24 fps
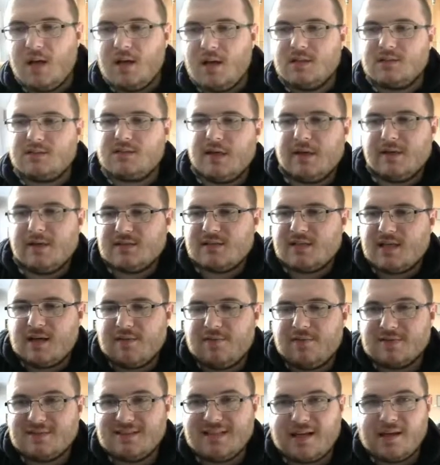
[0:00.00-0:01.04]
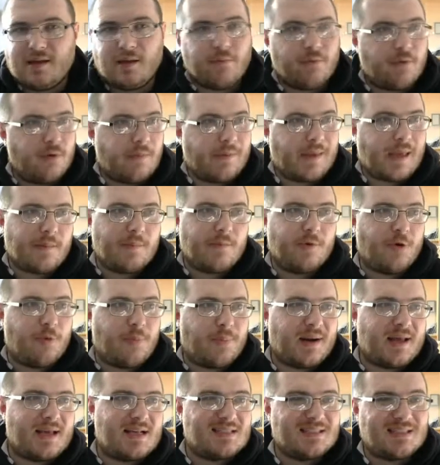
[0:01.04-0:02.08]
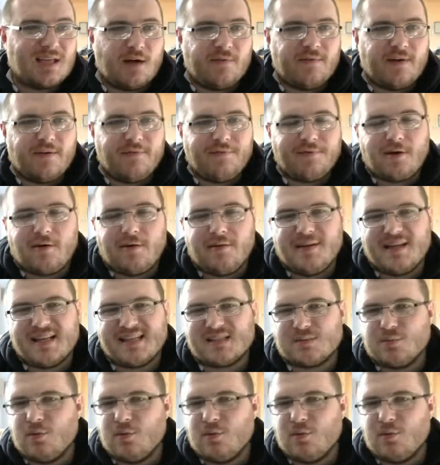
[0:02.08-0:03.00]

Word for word: So it's time for our second group game. We're playing South Africa in this